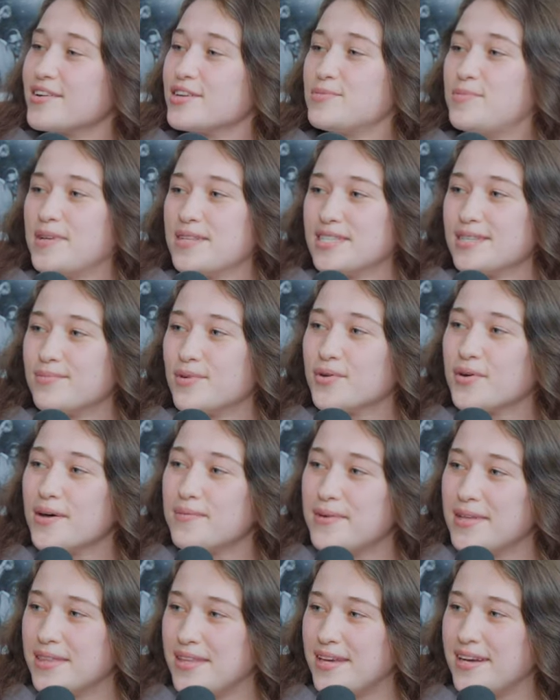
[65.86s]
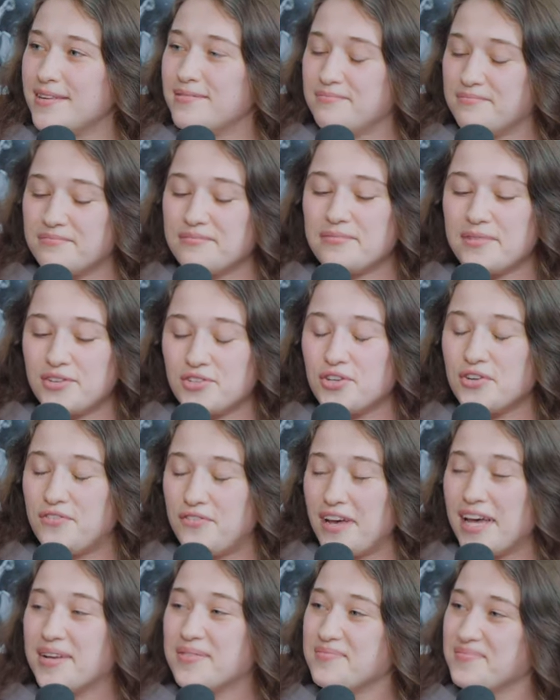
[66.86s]
there's been some equipment that should
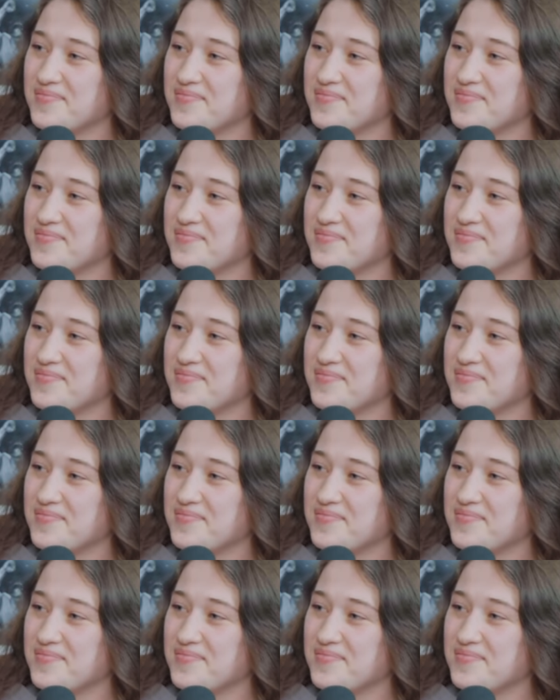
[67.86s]
fit.